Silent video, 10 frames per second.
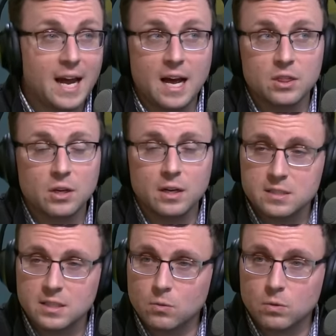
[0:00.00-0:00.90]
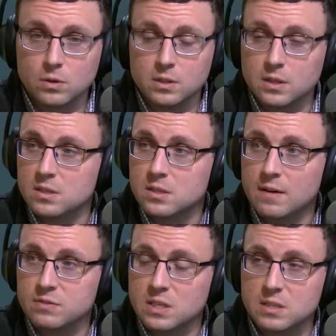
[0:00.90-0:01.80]
I thought it did a world of good this
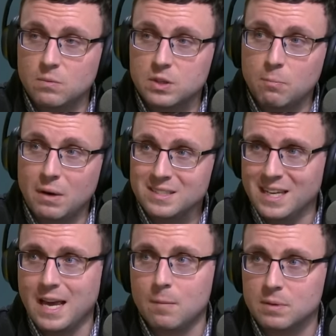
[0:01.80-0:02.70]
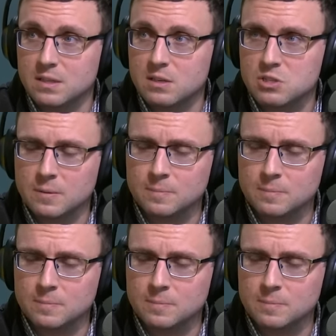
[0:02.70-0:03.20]
offseason with the punting competition.